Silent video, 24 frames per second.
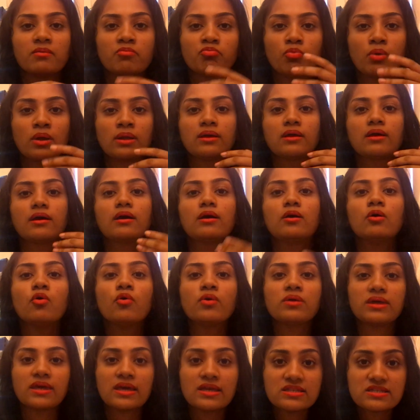when
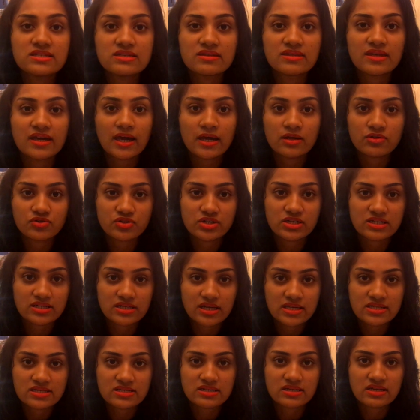going into the entry
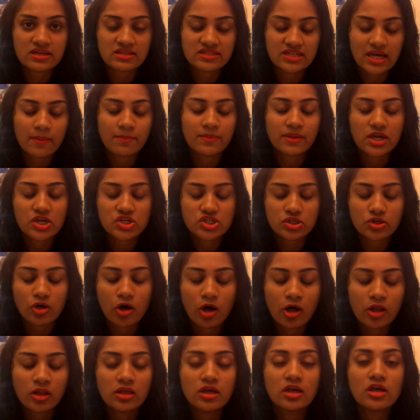test examination
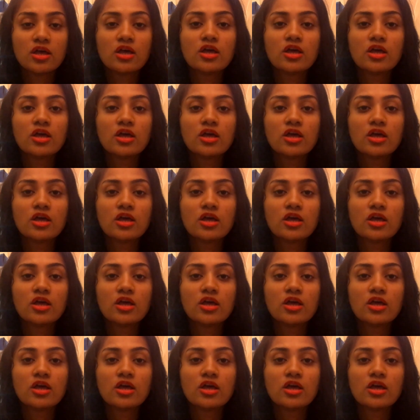hall,